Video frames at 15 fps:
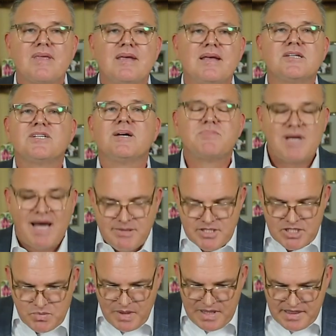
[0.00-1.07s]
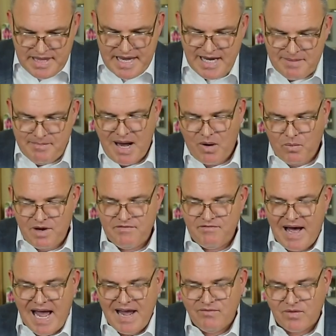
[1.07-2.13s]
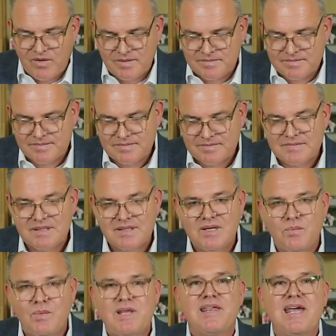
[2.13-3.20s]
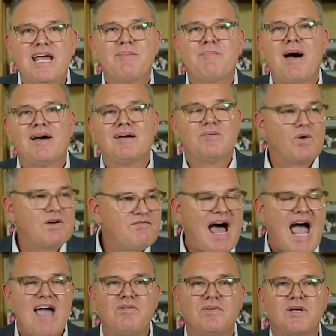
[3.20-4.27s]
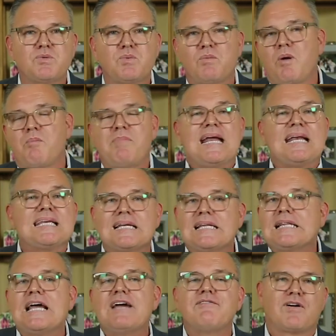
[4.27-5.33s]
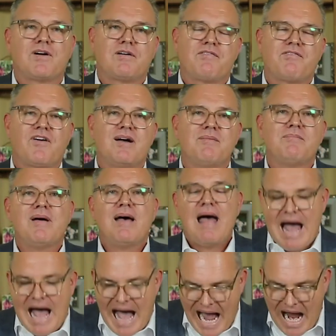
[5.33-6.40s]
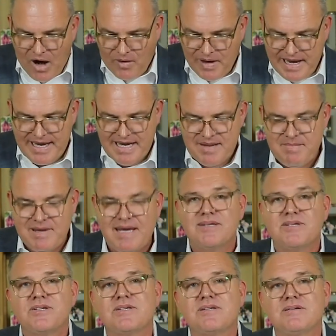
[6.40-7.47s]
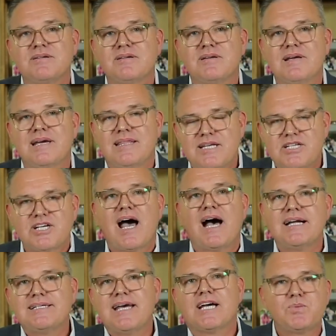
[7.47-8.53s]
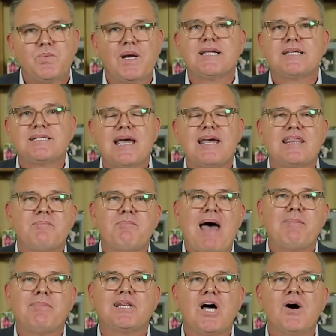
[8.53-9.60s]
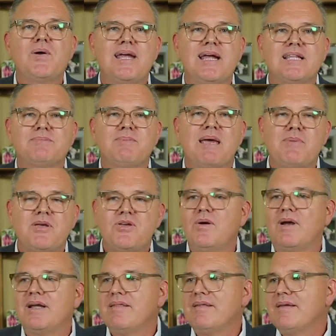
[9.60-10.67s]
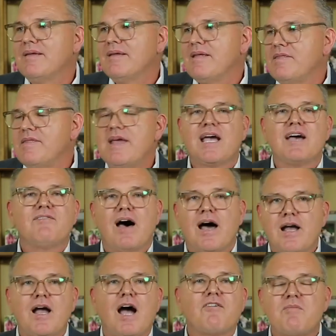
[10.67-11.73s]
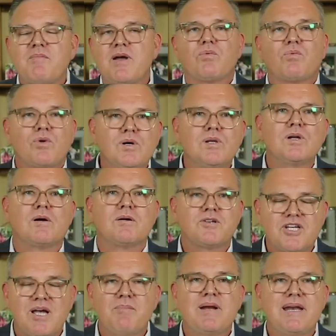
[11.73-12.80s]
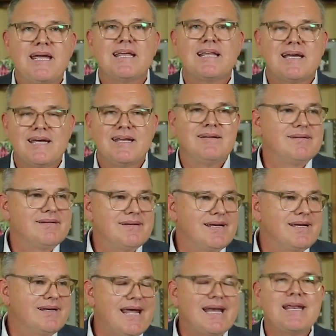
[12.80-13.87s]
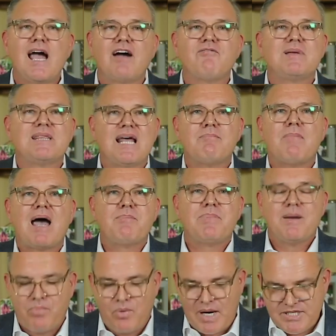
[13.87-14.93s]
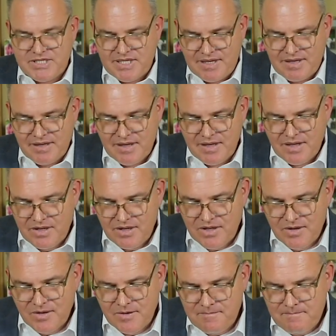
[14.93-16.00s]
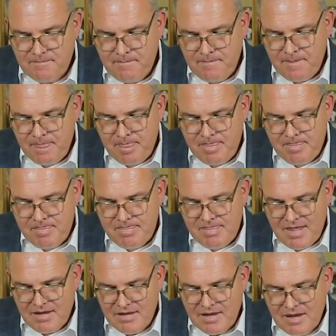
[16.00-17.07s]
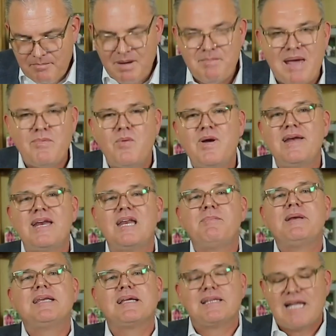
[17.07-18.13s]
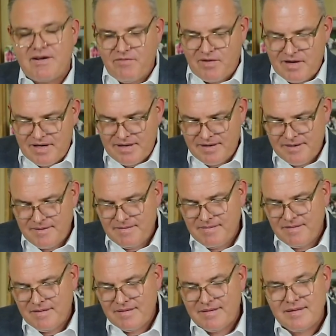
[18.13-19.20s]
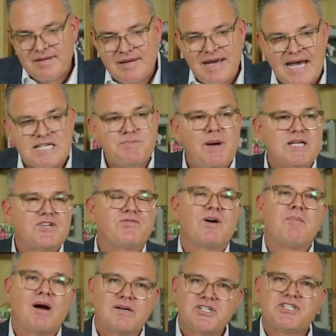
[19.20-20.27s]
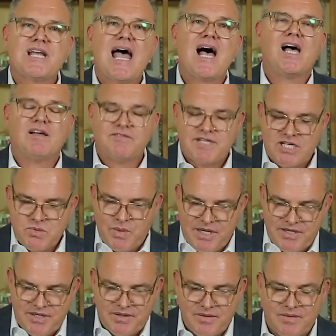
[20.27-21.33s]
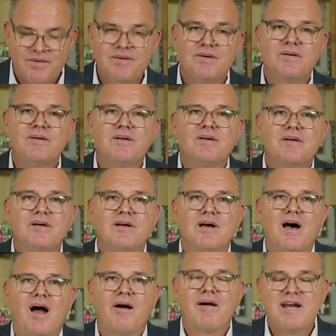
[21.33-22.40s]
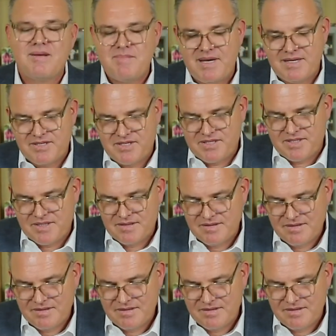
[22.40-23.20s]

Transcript: Sometimes as we think about revival, we think about revival as when we're being delivered from our enemies. In this context, we could say the Babylonians. Maybe you could think of a government ruler or somebody in government that might be oppressing you. But maybe we need to be delivered as much from ourselves as we do our enemies.